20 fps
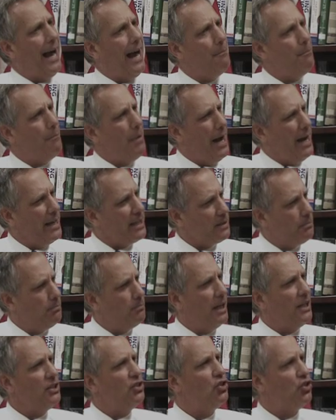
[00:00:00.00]

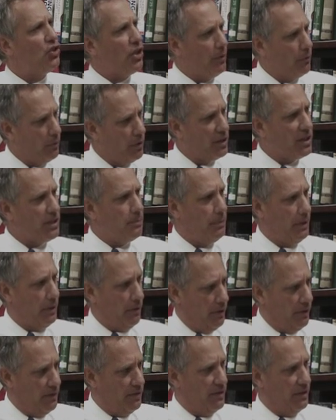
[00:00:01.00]
My general
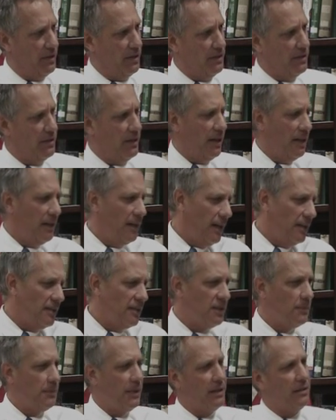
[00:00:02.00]
experience is, and I
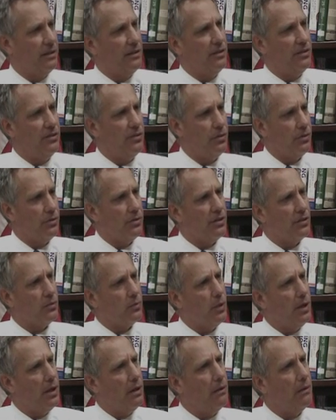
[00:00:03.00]
suspect this is yours as
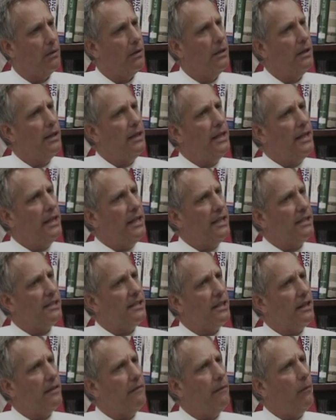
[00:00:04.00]
well, is
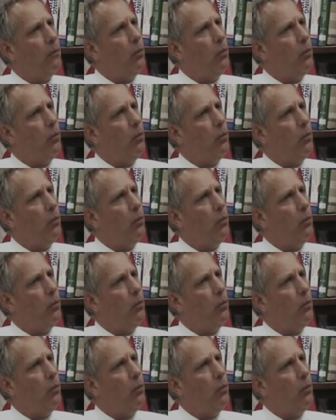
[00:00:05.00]
that